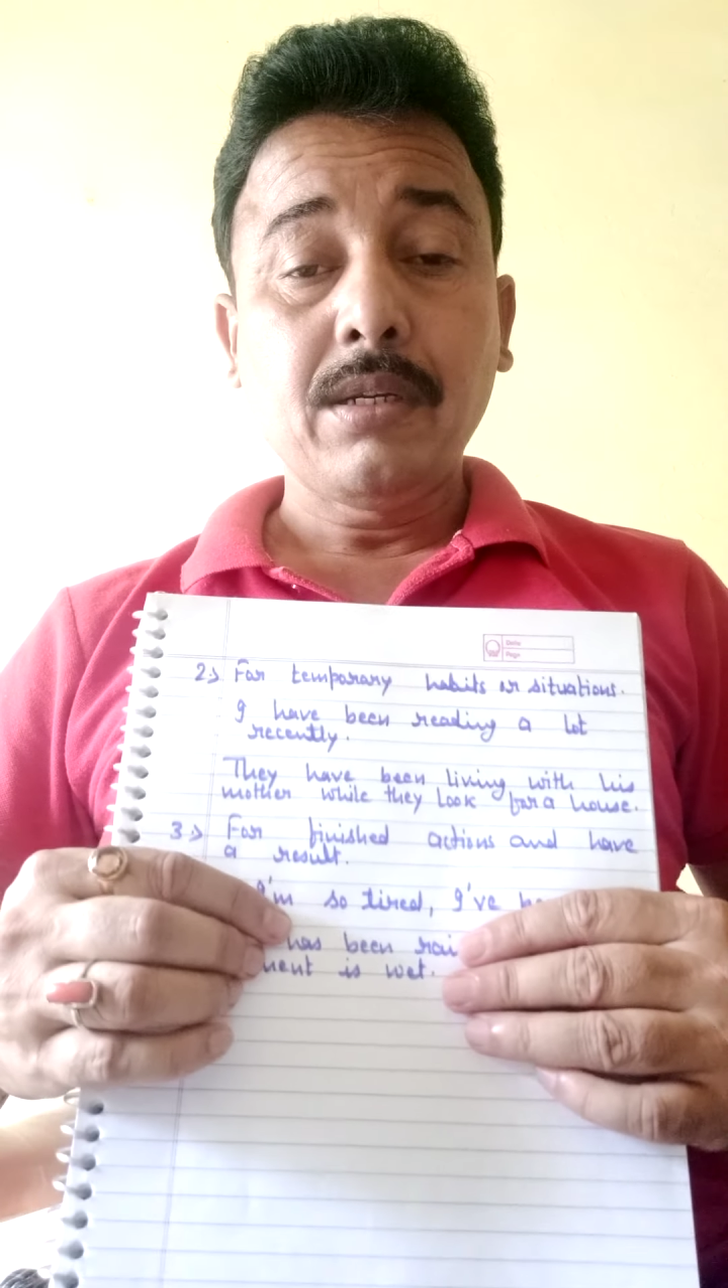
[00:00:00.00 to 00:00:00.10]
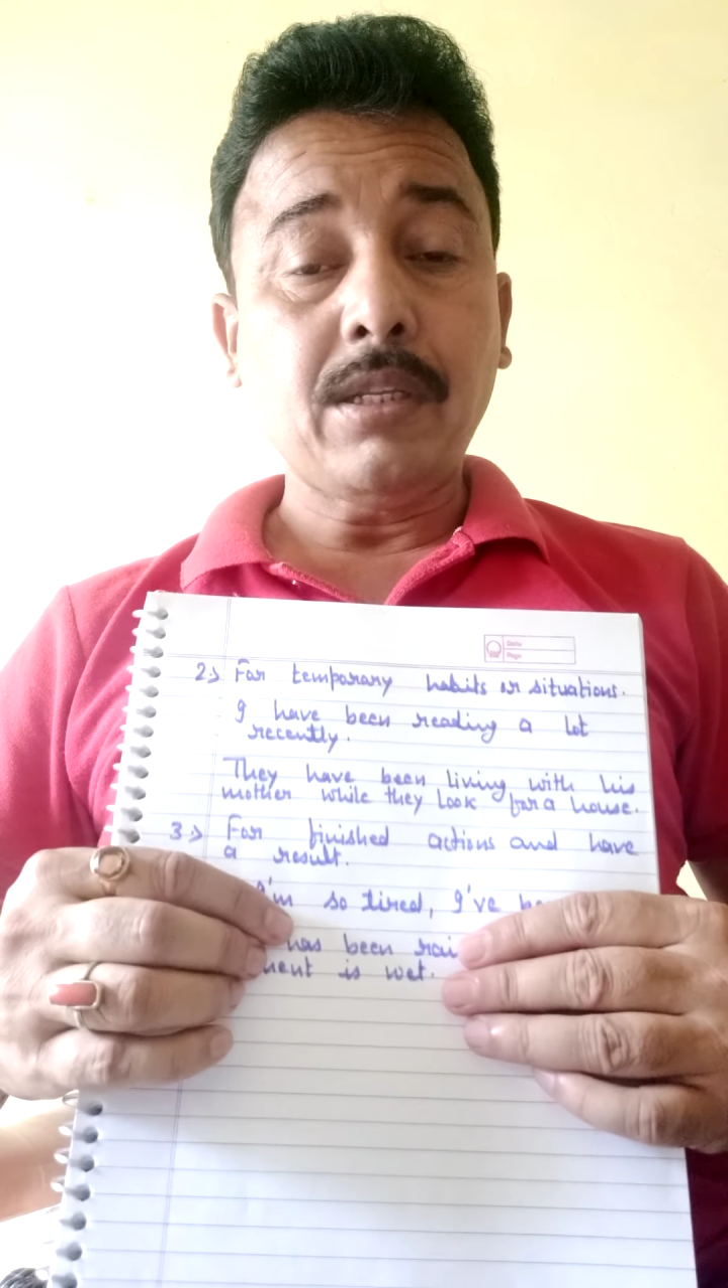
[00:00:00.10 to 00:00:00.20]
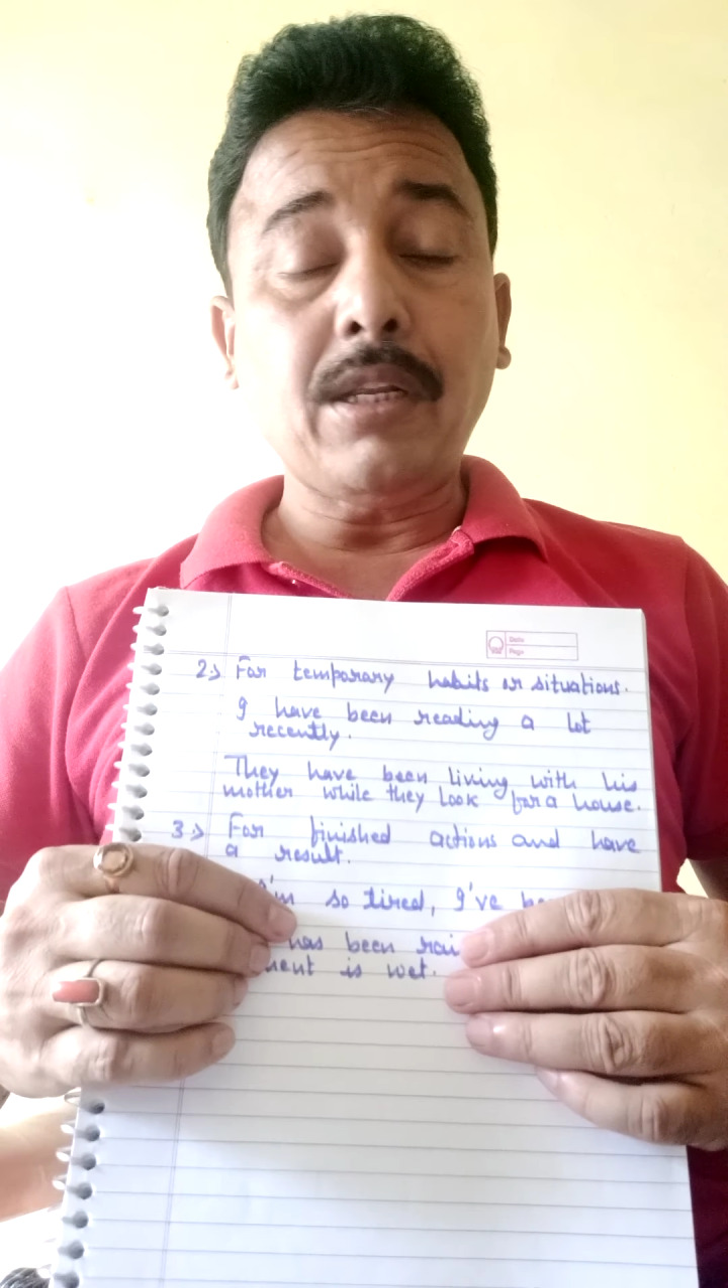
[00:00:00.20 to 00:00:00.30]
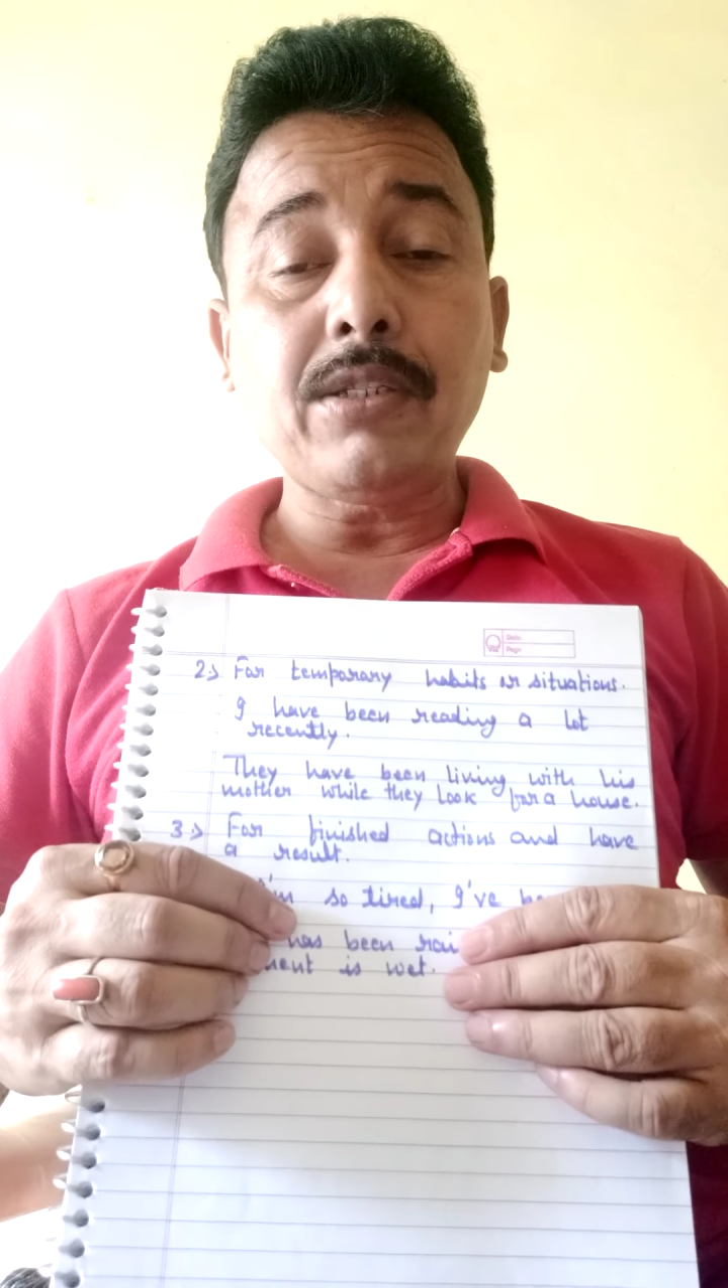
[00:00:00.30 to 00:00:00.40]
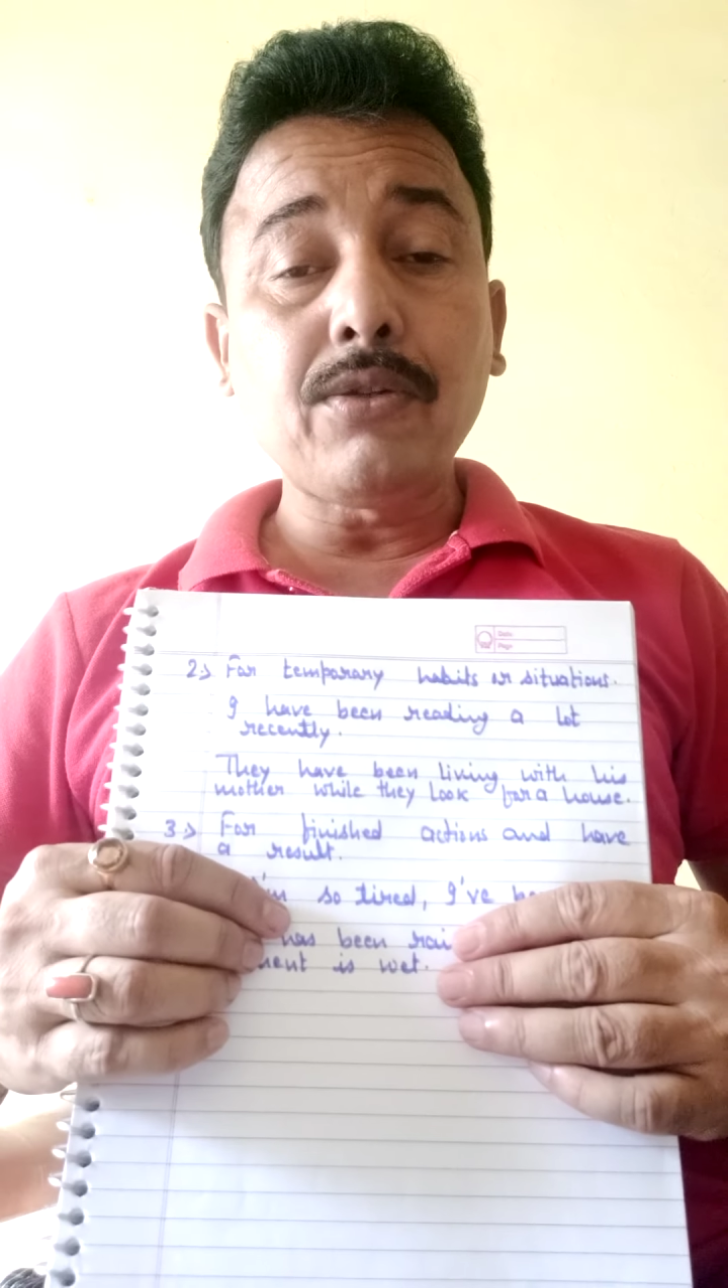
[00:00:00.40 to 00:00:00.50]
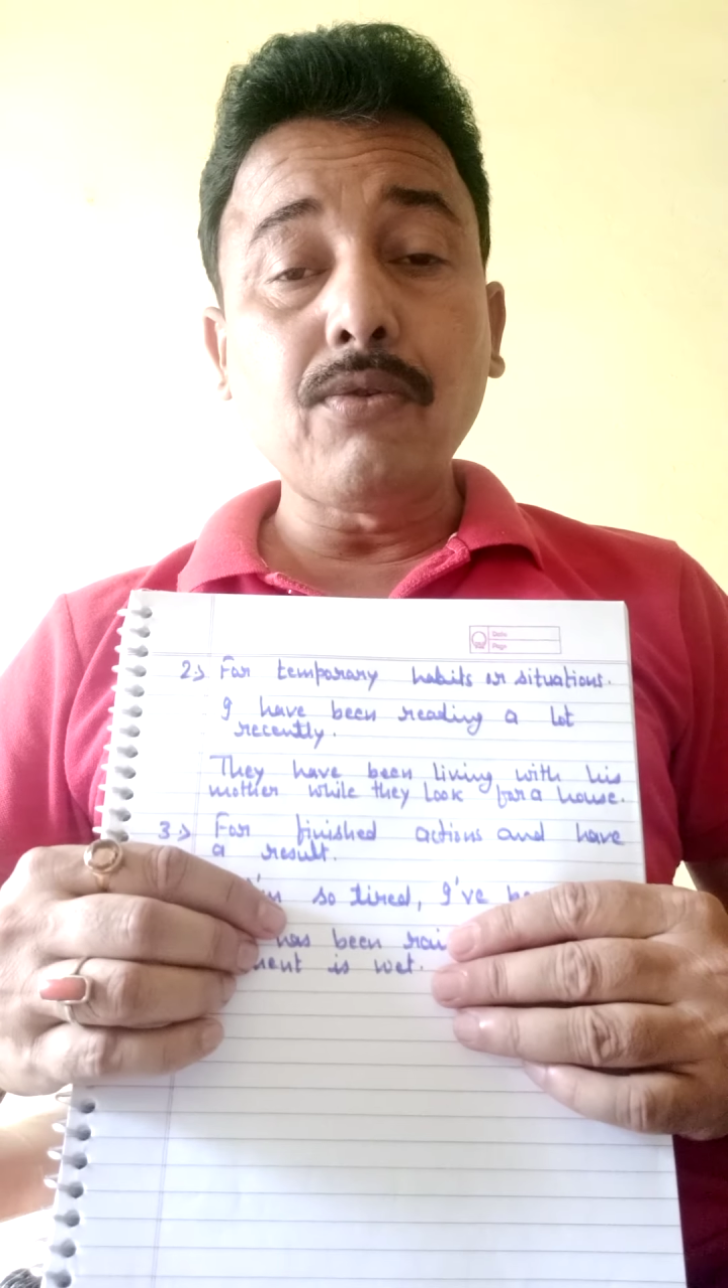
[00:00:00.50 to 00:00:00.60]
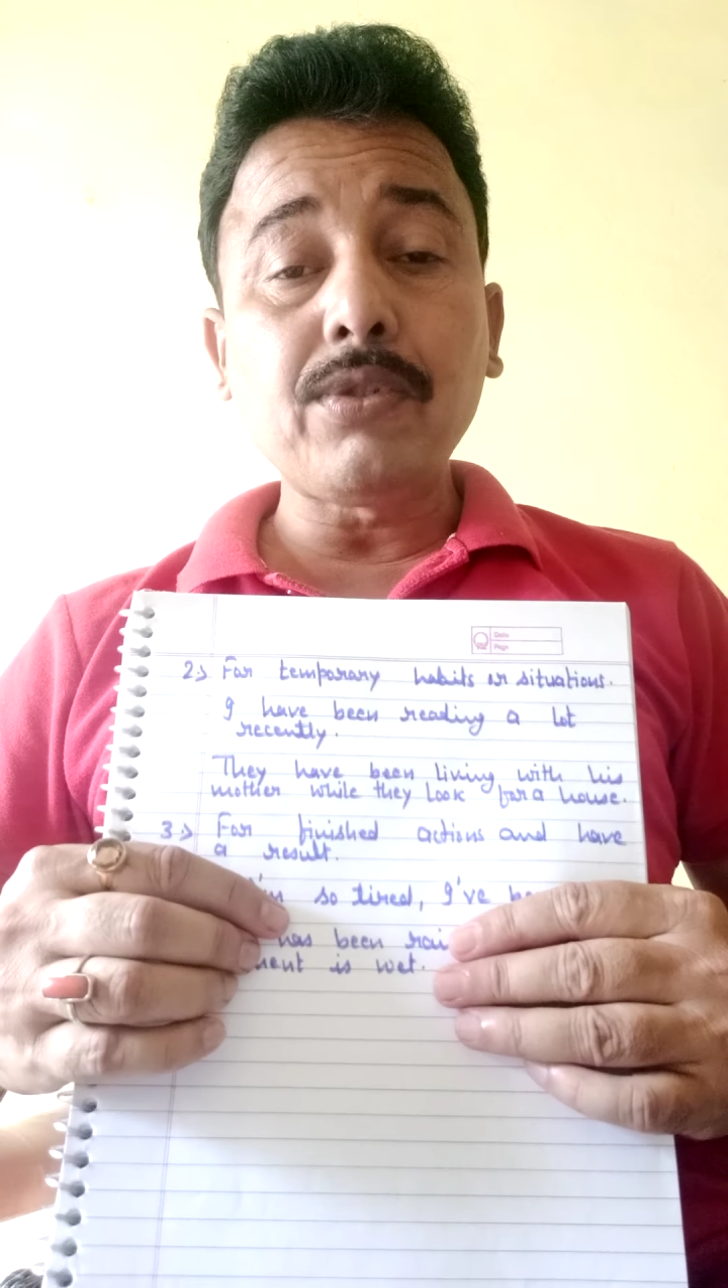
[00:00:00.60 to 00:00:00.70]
There is no